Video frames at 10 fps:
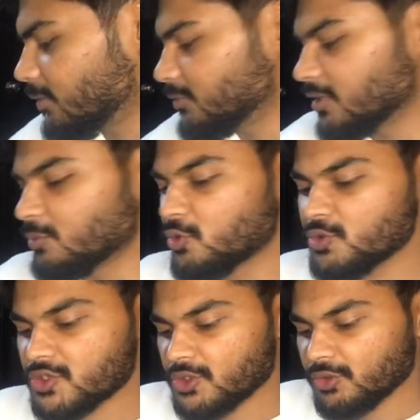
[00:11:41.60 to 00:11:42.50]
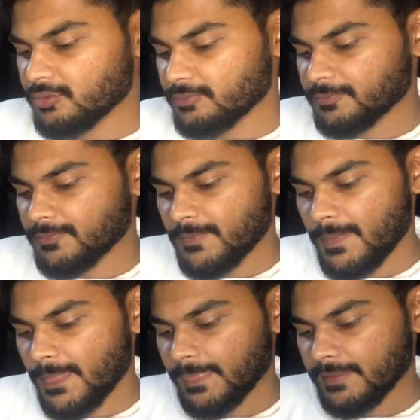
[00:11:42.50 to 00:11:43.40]
The Moonstone
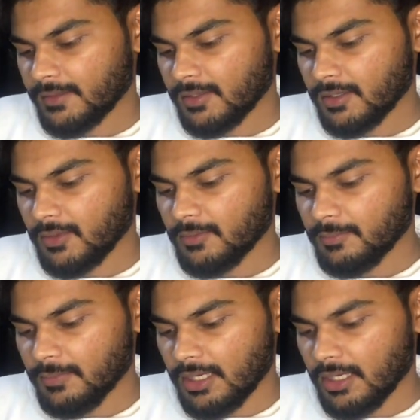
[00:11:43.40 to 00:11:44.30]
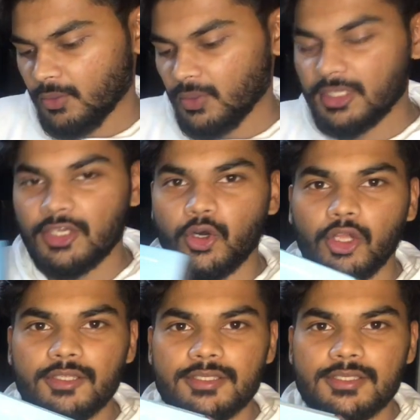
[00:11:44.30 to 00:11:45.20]
by Wilkie
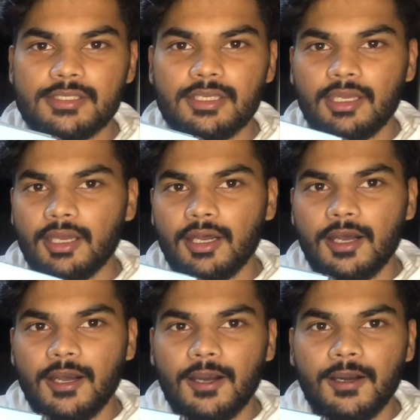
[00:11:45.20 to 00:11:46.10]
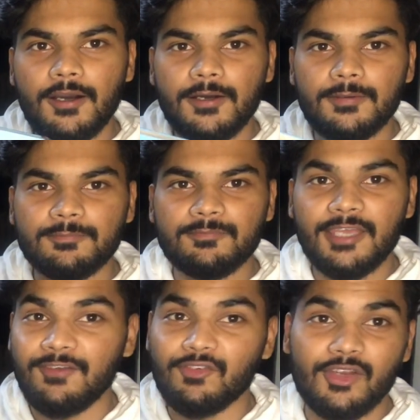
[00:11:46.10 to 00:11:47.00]
Collins.
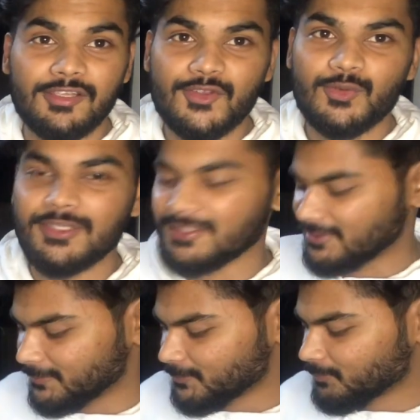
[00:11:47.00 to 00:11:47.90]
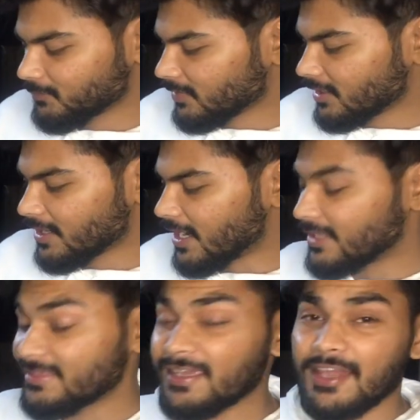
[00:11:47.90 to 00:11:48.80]
Haven't read this one either. I
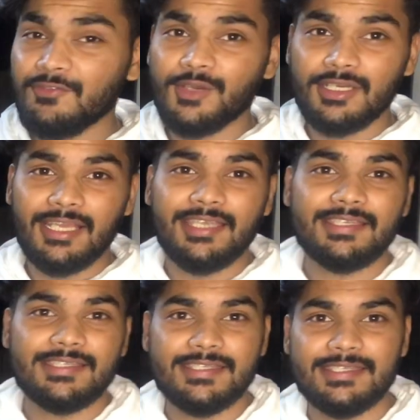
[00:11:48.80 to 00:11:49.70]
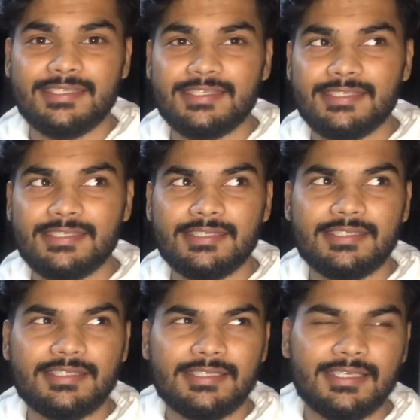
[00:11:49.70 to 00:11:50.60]
think I've read like
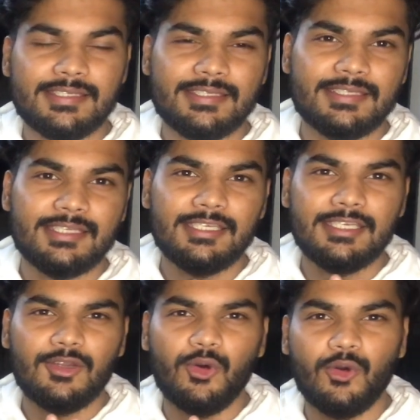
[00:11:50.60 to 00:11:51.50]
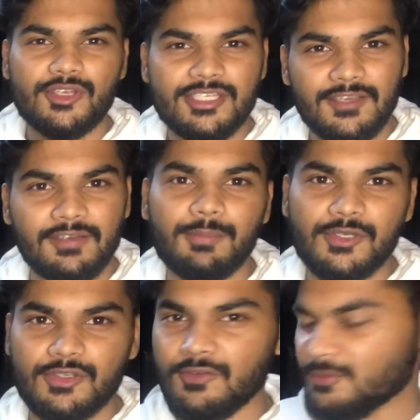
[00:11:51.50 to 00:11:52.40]
60 or
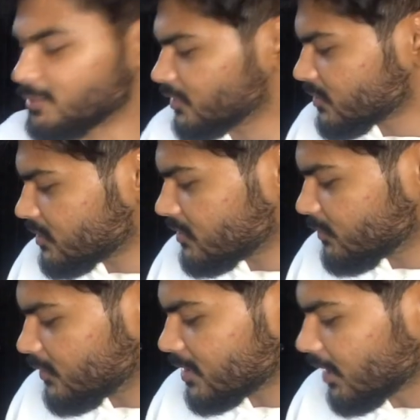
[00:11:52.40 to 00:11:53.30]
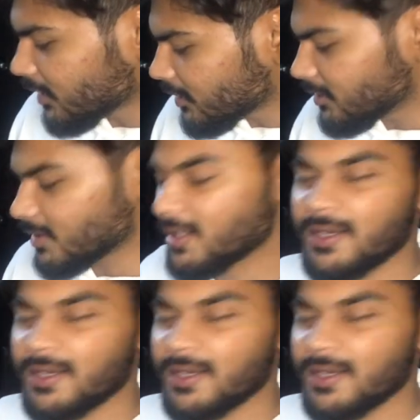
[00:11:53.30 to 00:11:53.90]
70% of the books which are here.